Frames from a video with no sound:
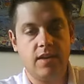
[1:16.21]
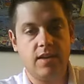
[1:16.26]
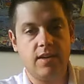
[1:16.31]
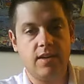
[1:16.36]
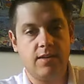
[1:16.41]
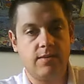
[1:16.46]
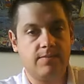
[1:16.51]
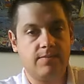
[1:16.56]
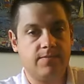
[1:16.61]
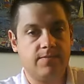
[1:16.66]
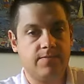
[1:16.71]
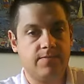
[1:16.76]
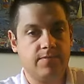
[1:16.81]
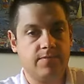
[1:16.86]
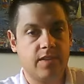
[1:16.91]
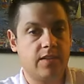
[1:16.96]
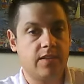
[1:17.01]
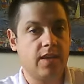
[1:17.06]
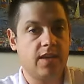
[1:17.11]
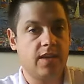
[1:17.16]
Um,
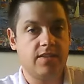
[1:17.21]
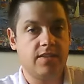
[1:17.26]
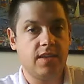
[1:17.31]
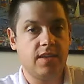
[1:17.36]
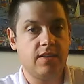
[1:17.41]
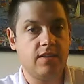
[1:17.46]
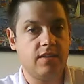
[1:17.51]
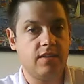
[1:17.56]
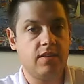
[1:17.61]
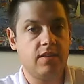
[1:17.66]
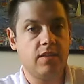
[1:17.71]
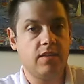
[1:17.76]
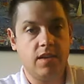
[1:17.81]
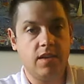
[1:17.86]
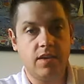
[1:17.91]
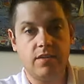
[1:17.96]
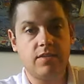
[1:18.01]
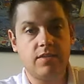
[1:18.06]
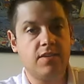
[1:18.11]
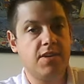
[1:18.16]
and like I said,
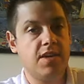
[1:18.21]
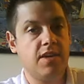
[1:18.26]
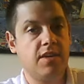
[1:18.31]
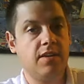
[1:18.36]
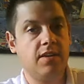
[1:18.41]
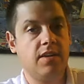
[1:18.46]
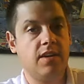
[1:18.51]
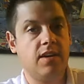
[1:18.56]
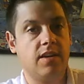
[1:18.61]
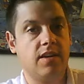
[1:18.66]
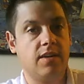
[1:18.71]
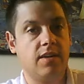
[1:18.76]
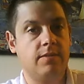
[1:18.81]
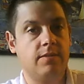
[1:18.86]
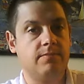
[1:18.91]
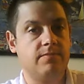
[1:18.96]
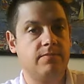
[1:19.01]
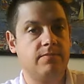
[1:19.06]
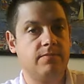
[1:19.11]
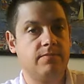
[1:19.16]
literally
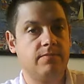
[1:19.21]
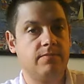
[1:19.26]
um,